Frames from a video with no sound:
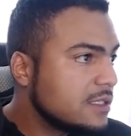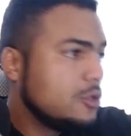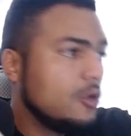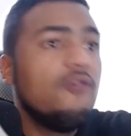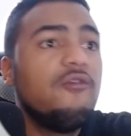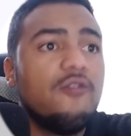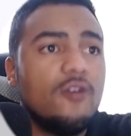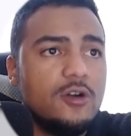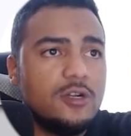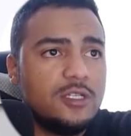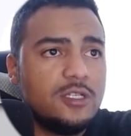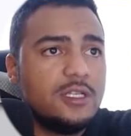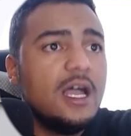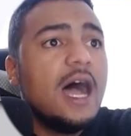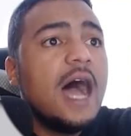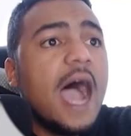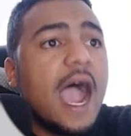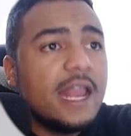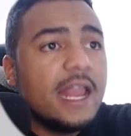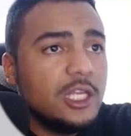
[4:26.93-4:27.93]
So first
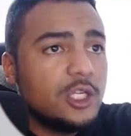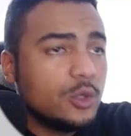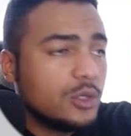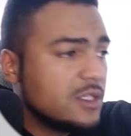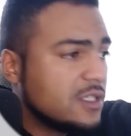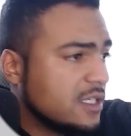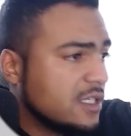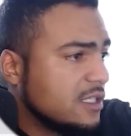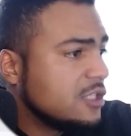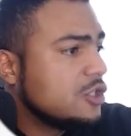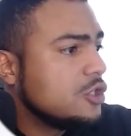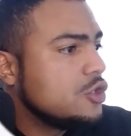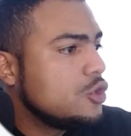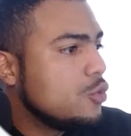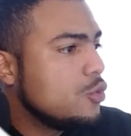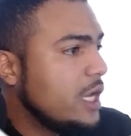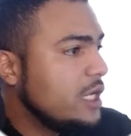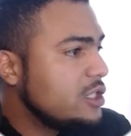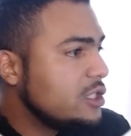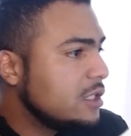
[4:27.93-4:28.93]
I need to understand the
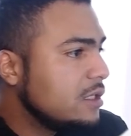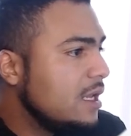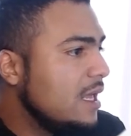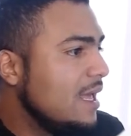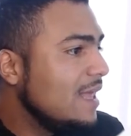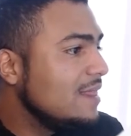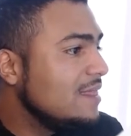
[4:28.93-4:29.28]
situation.